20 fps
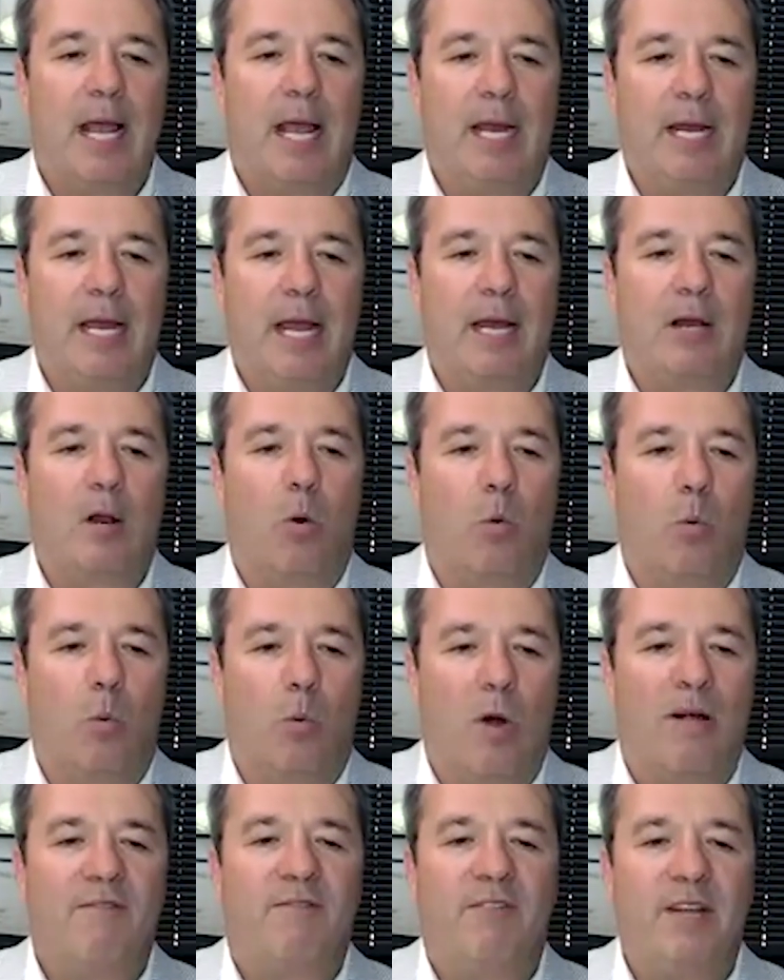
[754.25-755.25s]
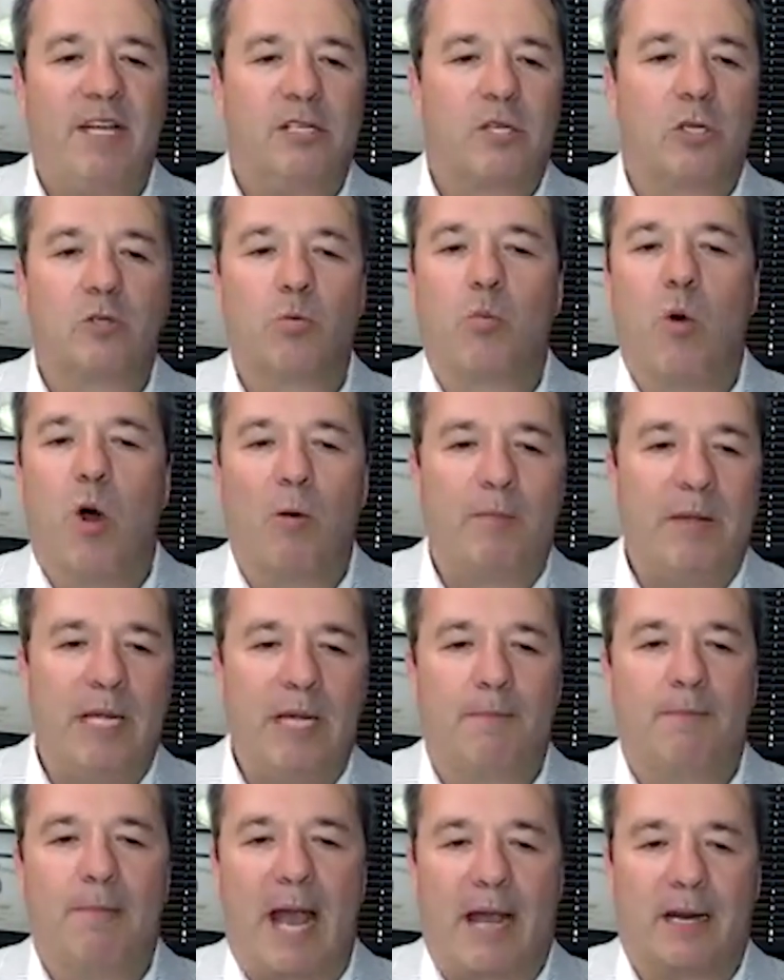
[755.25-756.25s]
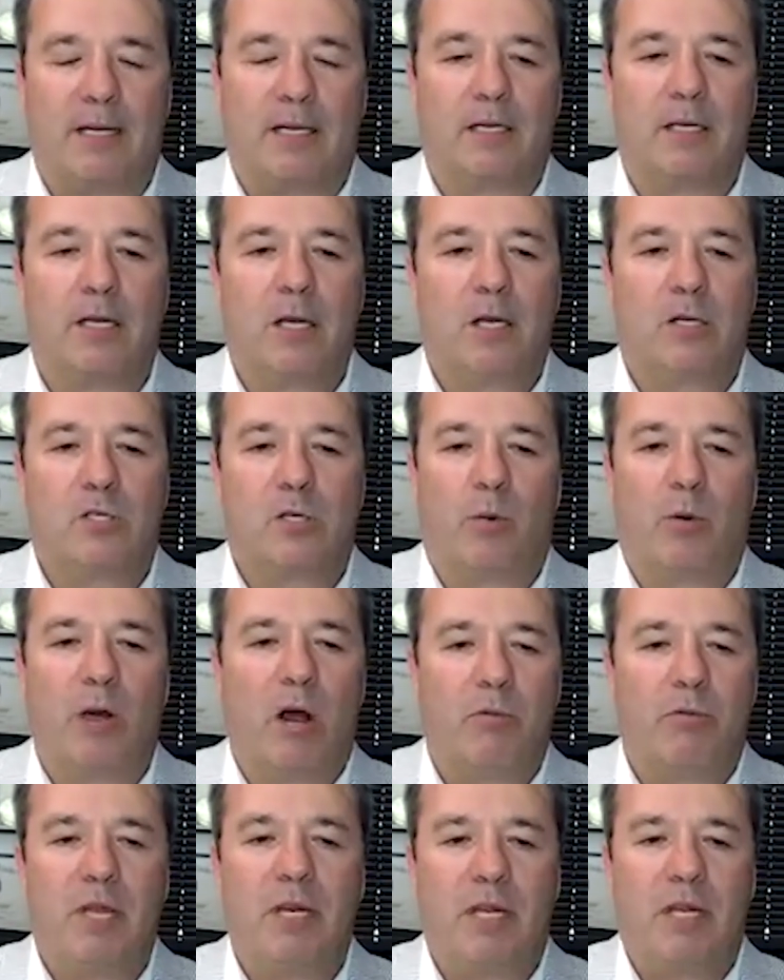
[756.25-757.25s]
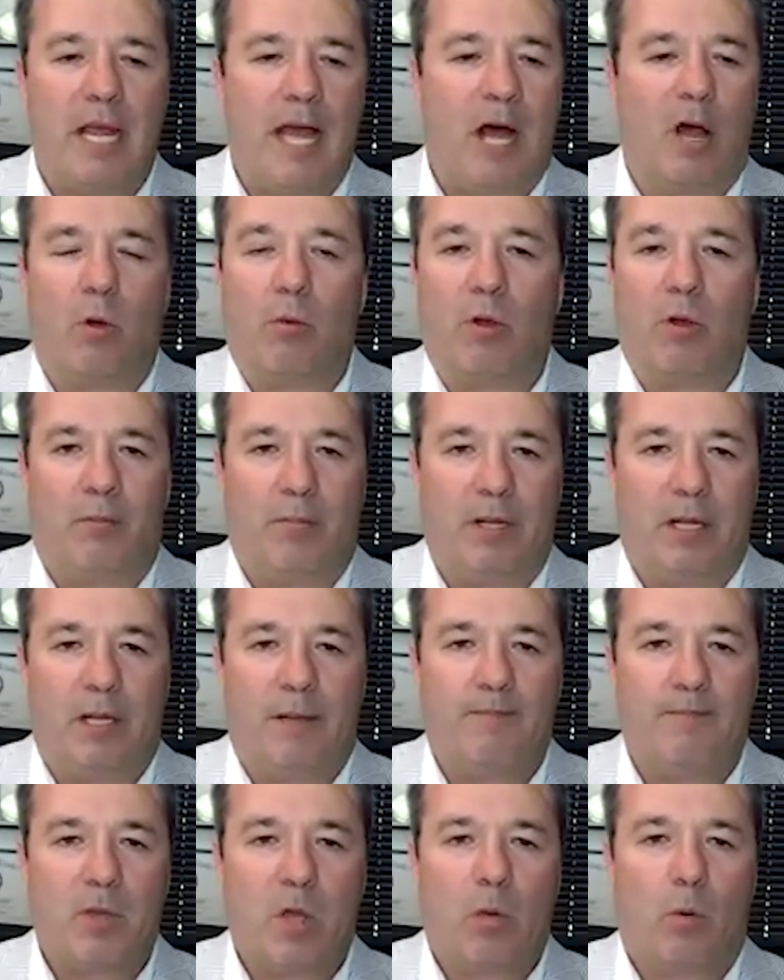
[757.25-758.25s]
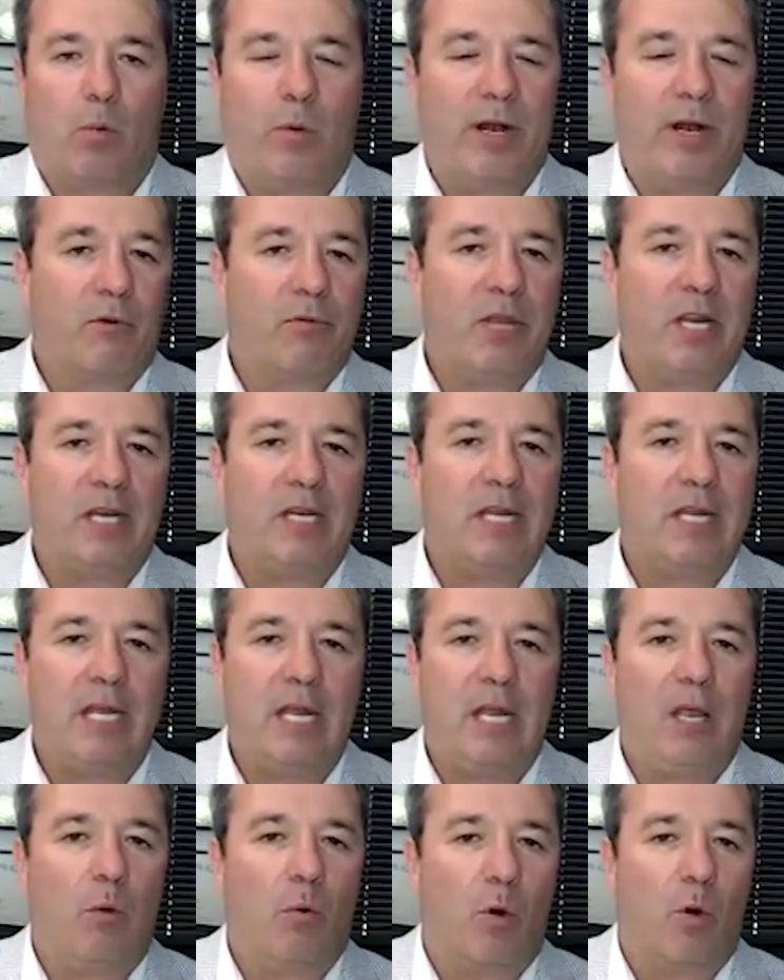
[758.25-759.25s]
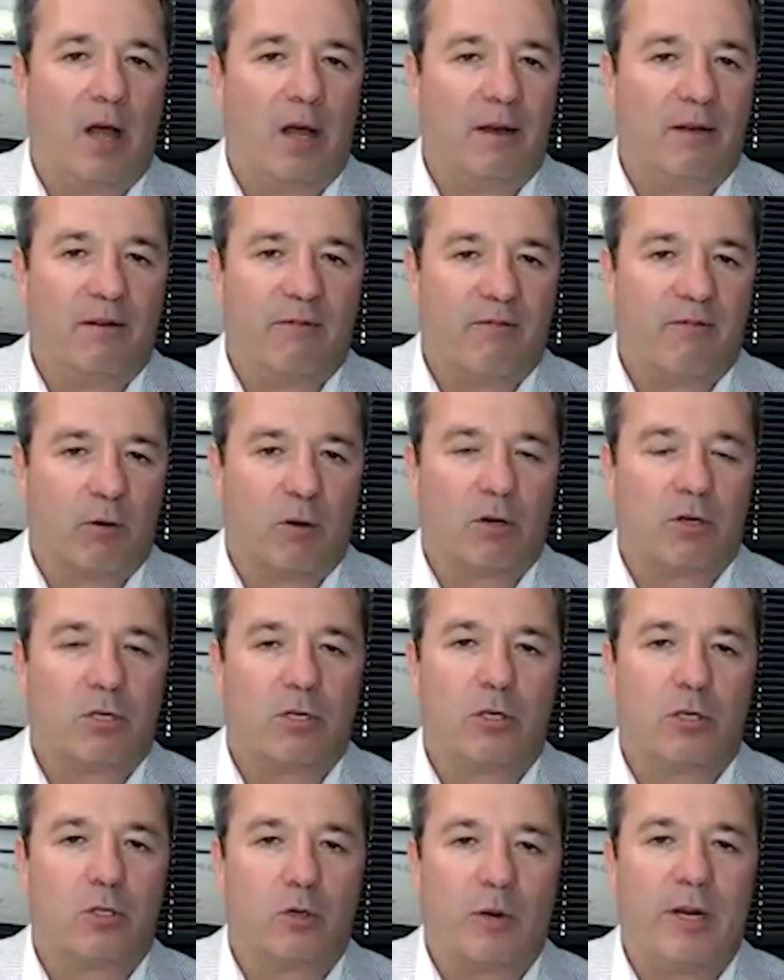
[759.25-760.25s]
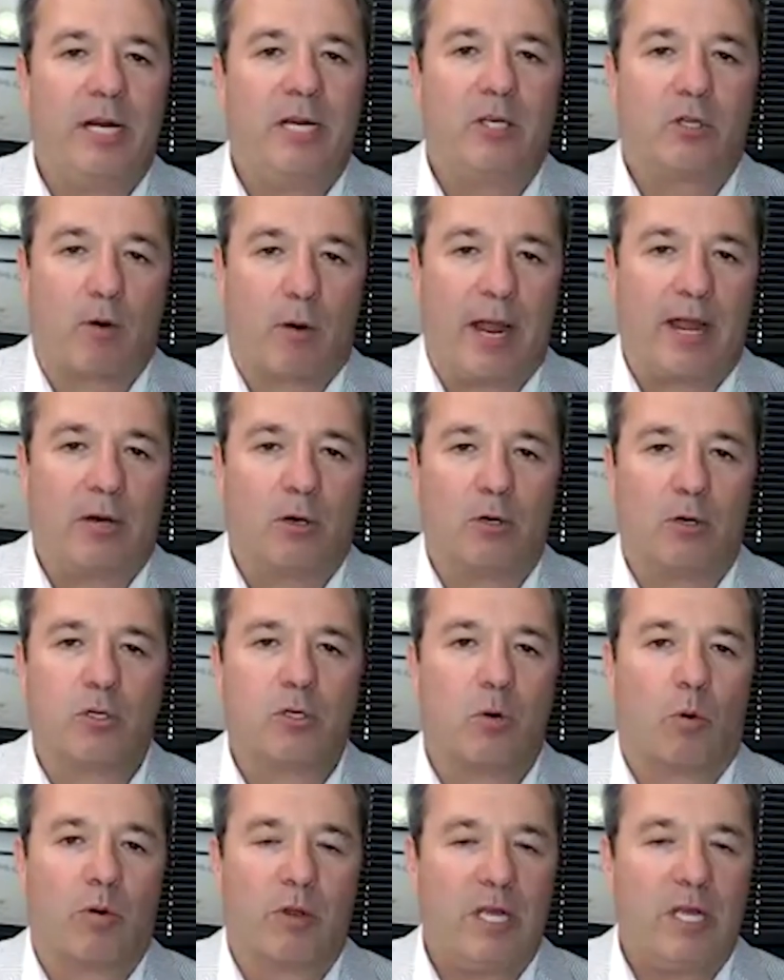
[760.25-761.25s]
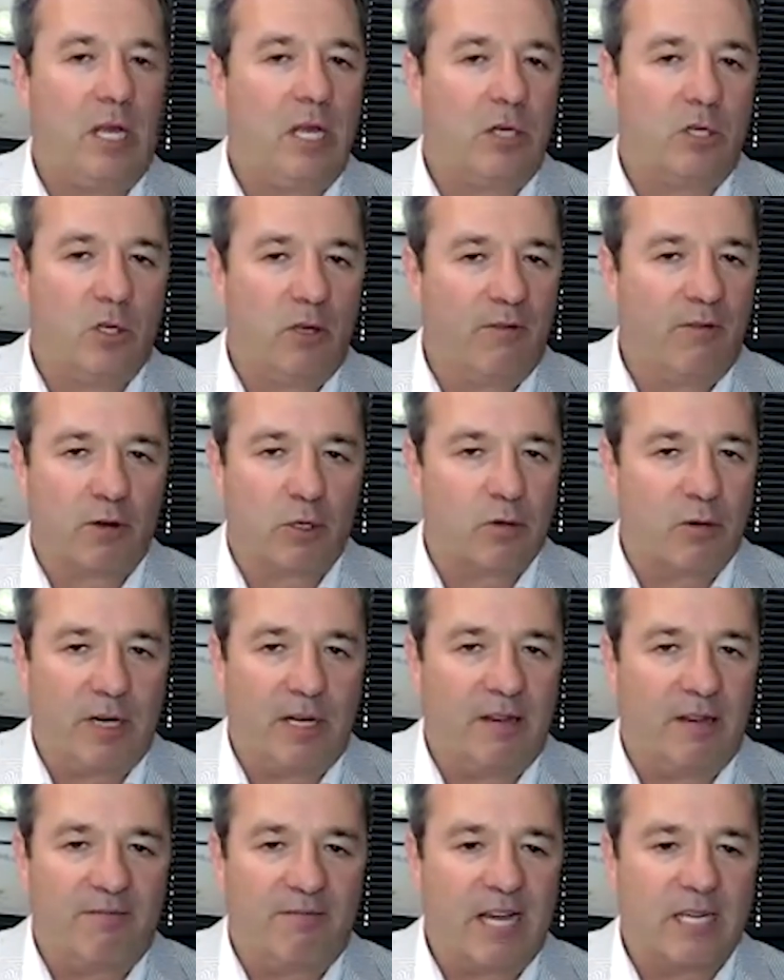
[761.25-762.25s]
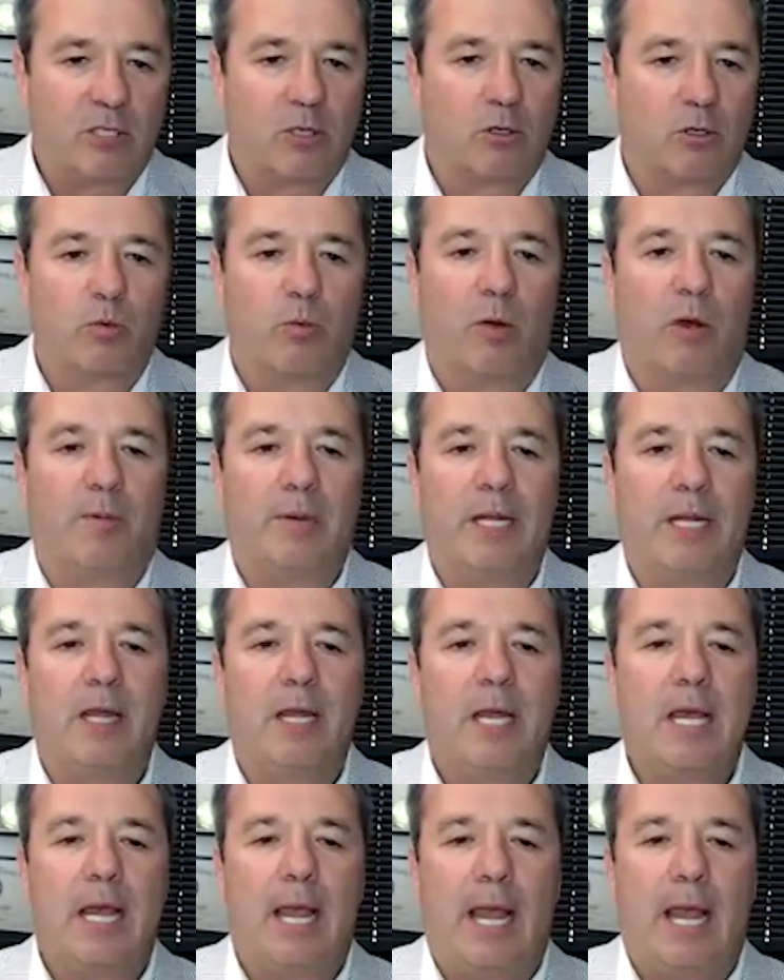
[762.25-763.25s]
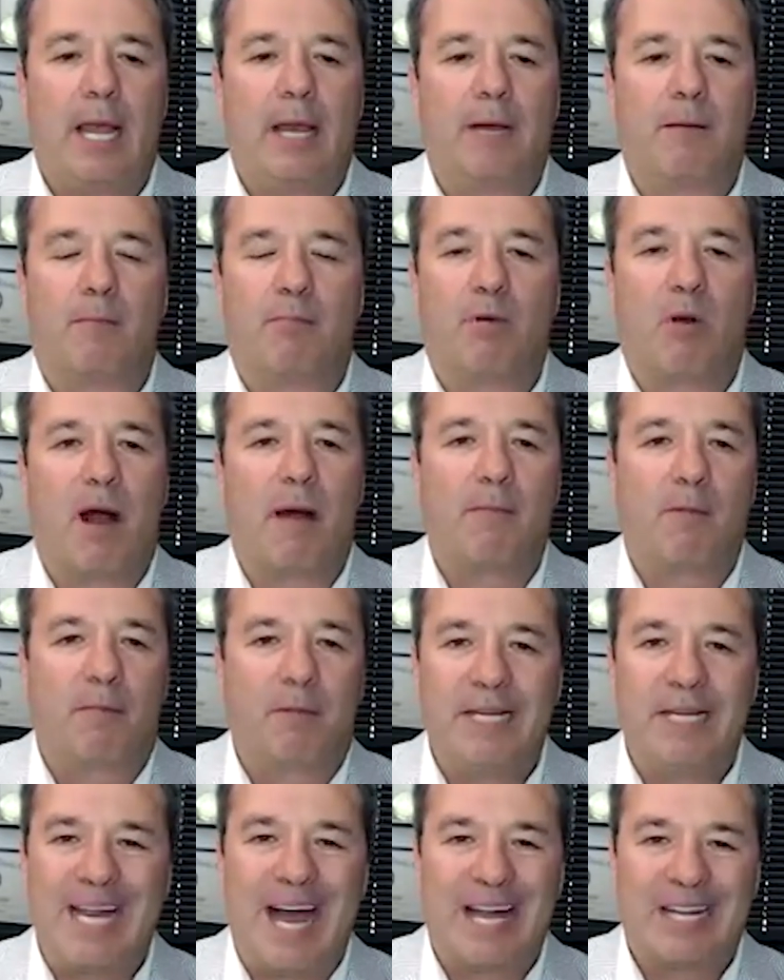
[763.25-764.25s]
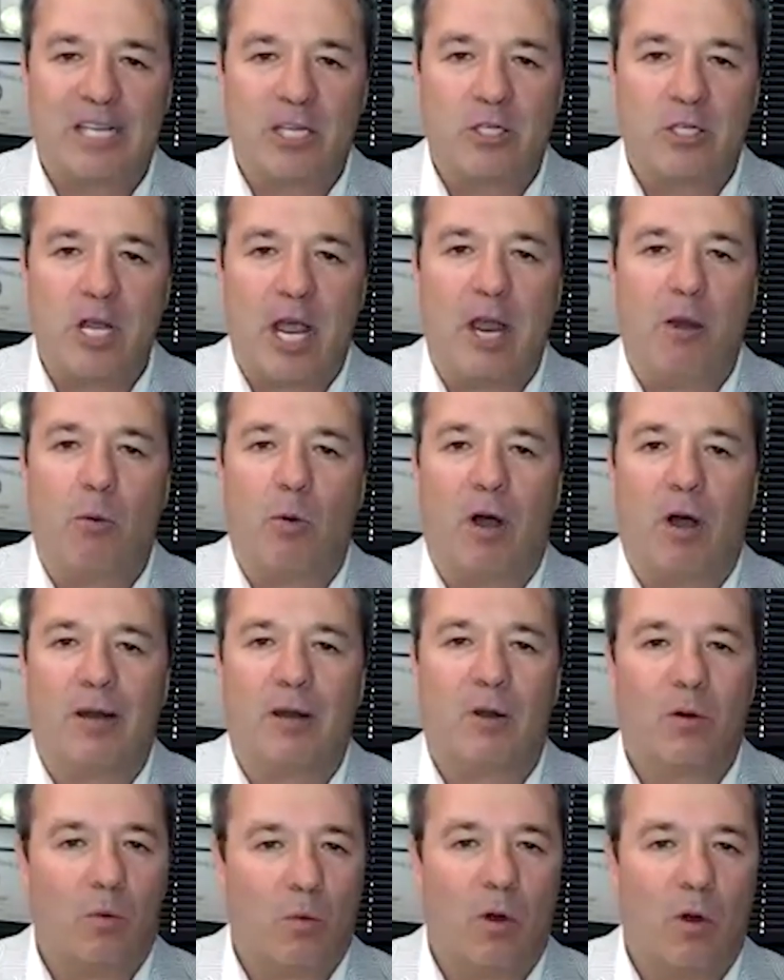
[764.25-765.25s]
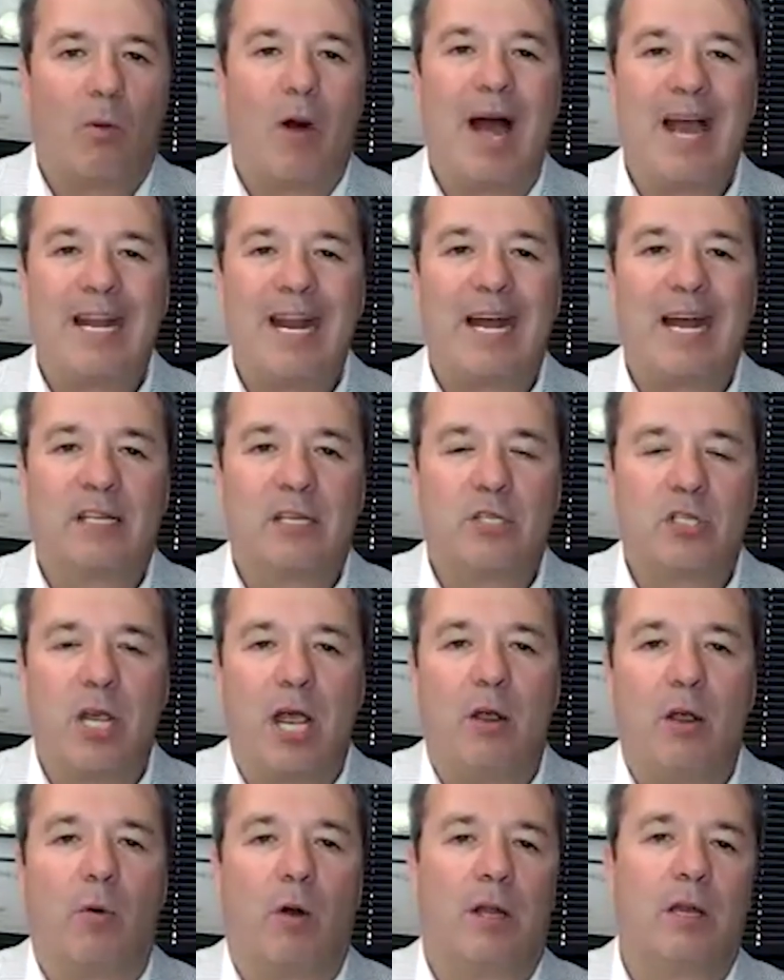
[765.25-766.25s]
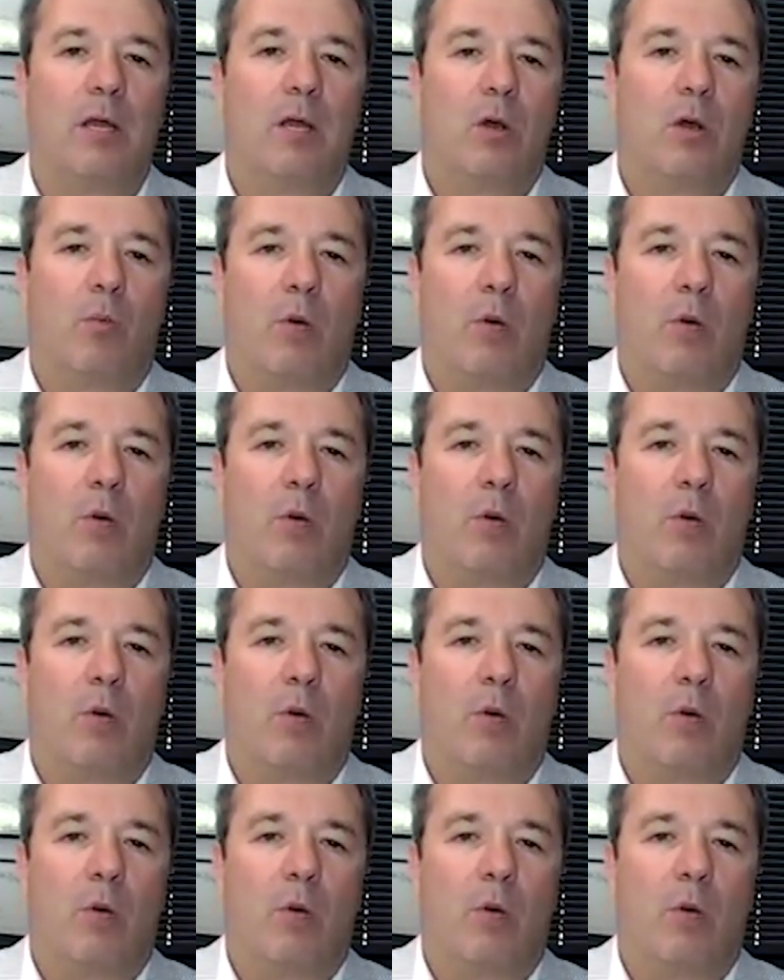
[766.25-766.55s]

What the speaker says: And then what visas won't be impacted? So we don't think the L will be. We don't think the E1 for treaty traders or the E2 for treaty investors will be, and probably not the J1. Well, why not the J1?